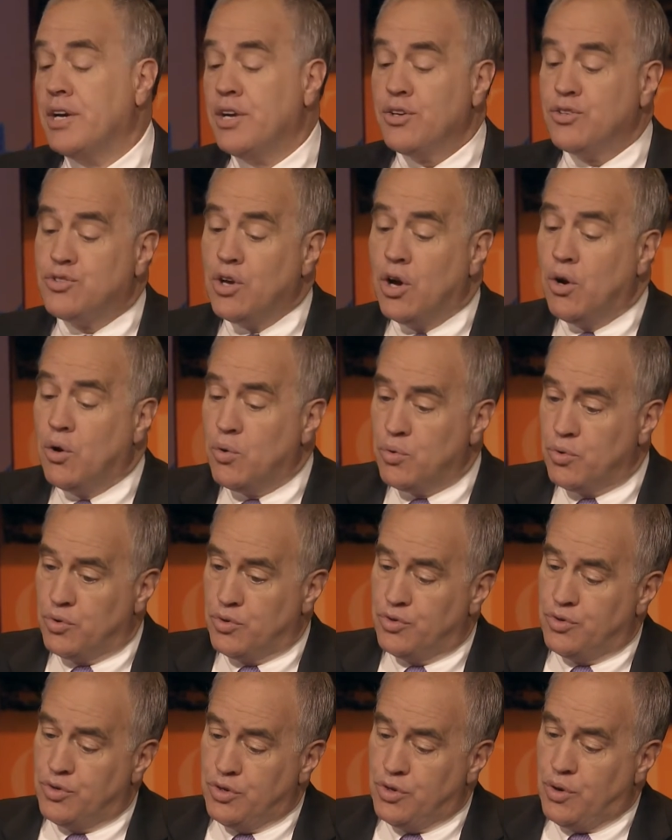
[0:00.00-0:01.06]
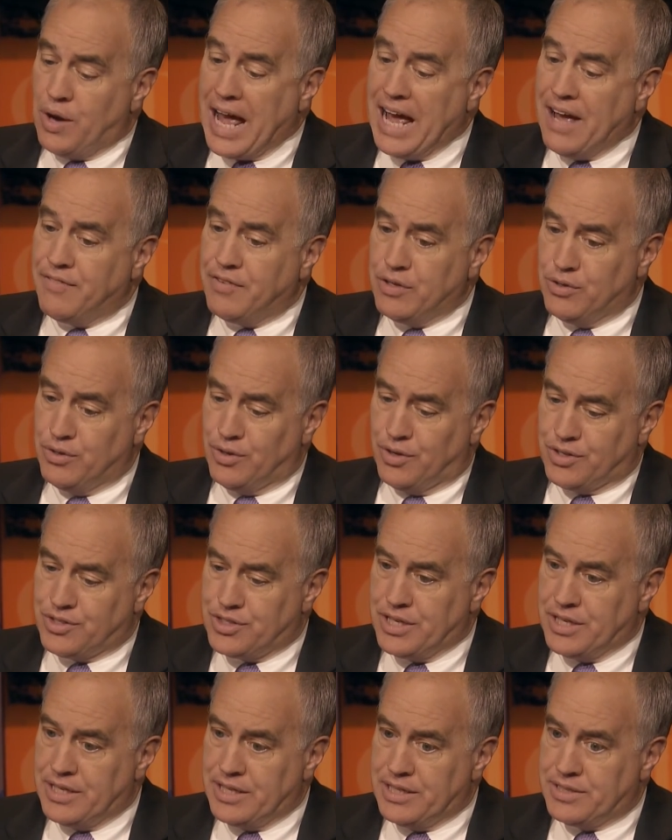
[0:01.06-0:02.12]
So you have in New York
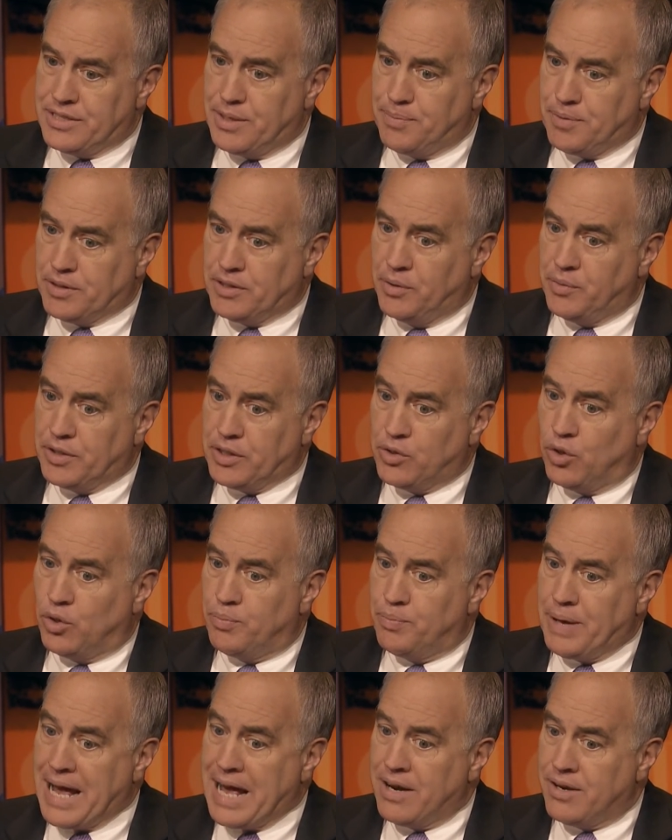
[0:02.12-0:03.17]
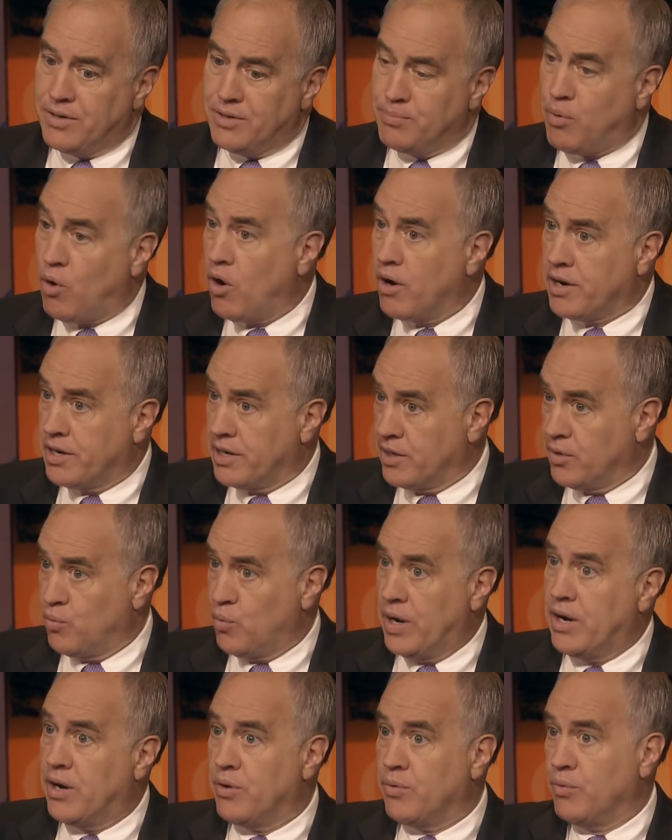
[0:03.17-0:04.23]
City typically what they call pattern bargaining, Right.
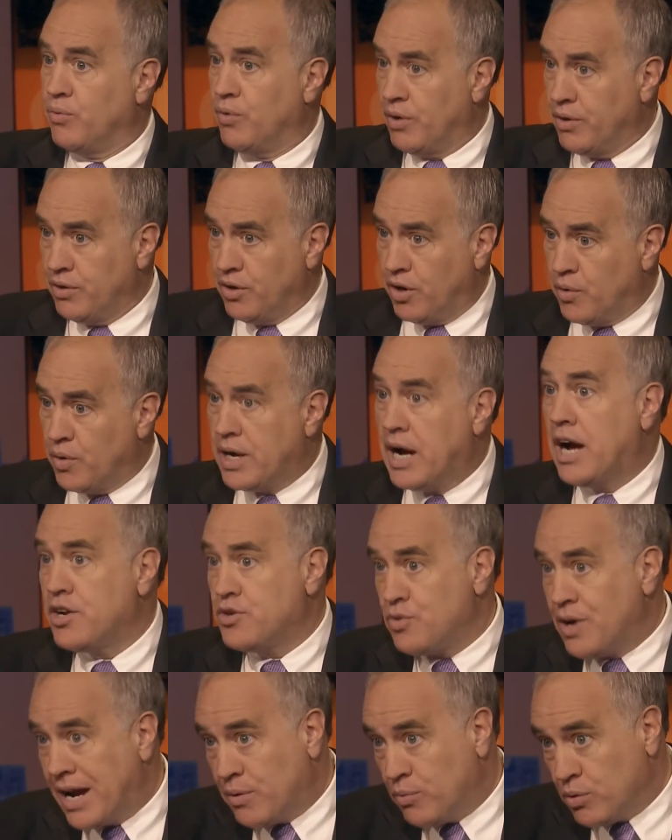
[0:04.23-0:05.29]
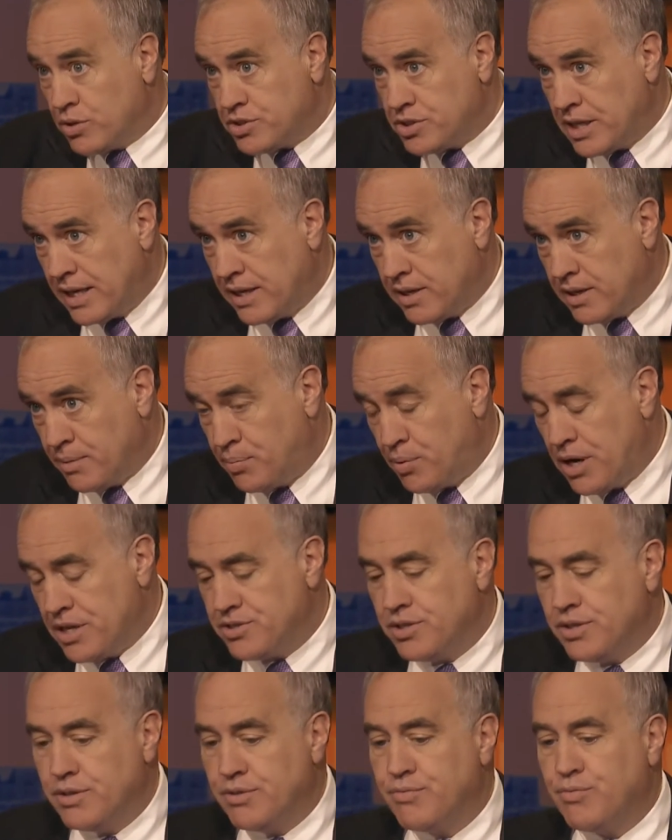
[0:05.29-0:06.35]
where Go ahead. you know, a contract will set a
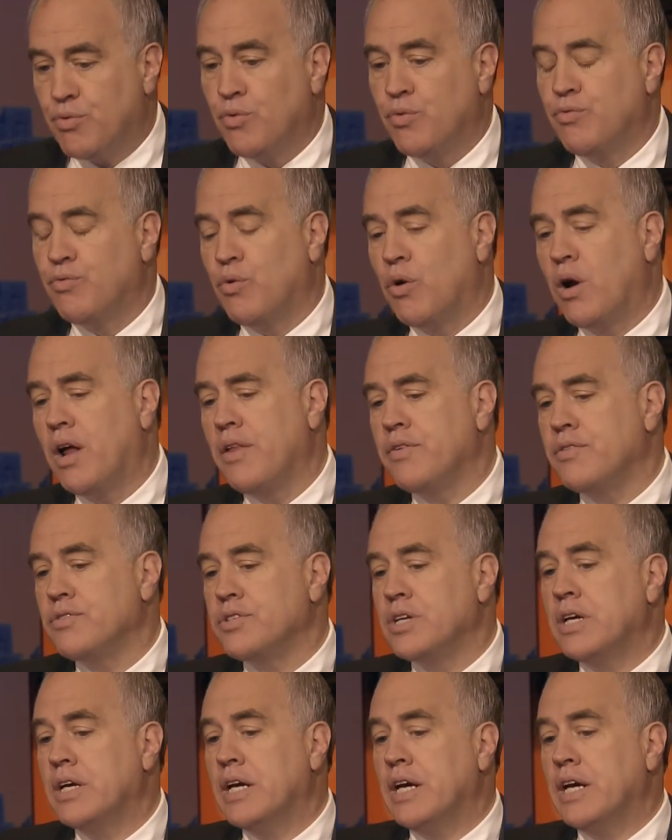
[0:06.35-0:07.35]
precedent for, for others.